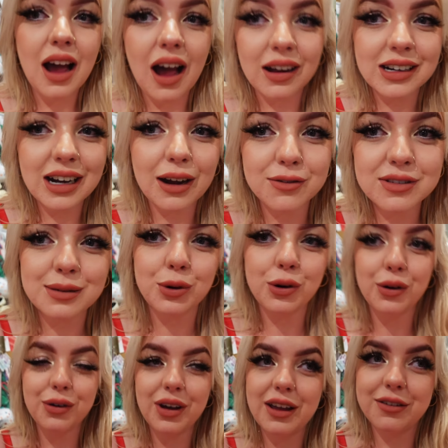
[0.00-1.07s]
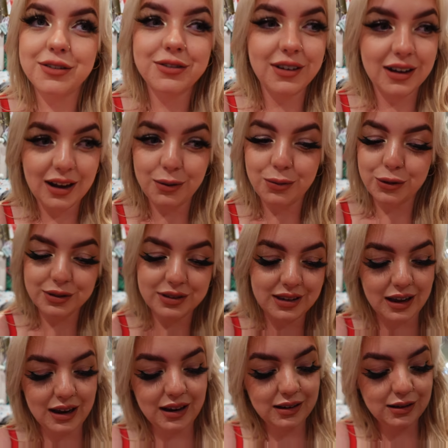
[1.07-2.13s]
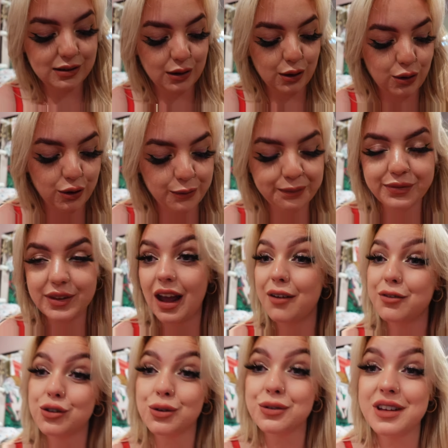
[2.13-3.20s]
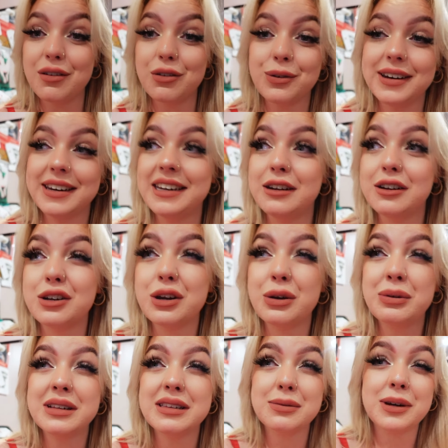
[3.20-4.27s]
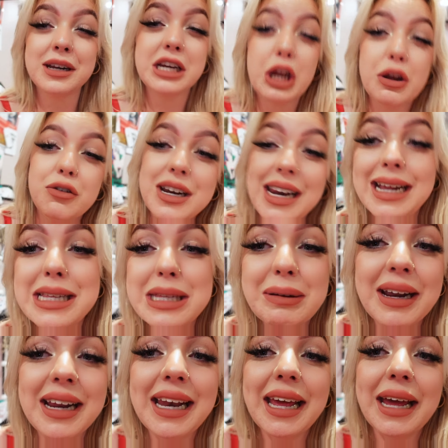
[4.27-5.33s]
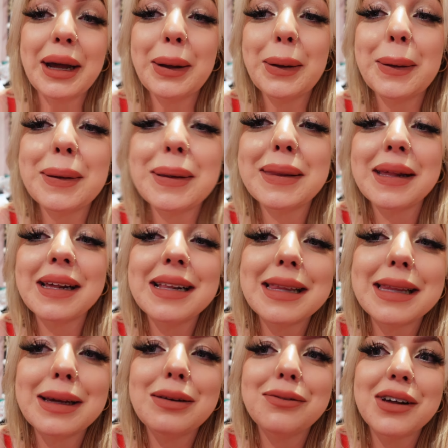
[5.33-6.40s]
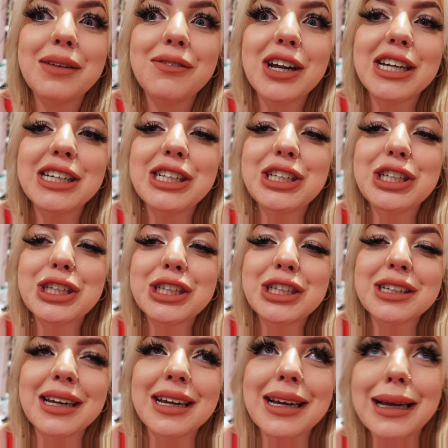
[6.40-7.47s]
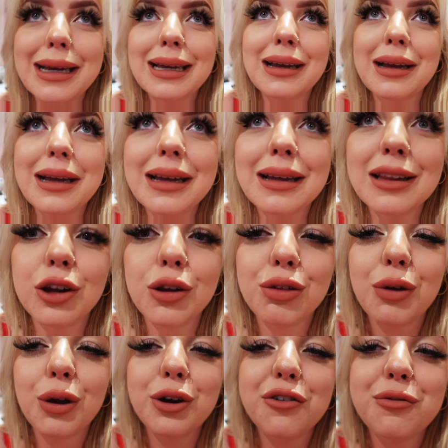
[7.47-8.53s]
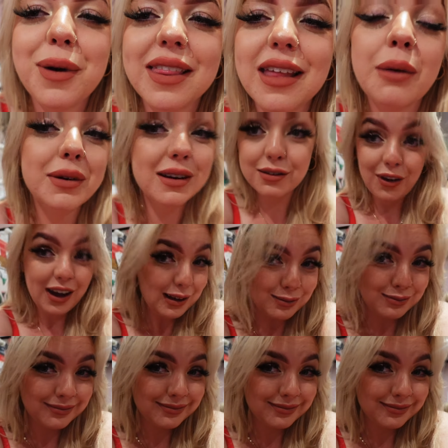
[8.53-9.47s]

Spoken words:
Uncomfortable, if I will say so. I've talked to everyone in here, and no one's wanting to go for an answer right now. Sounds good, but I'm a little thrown off by that, but it's fine.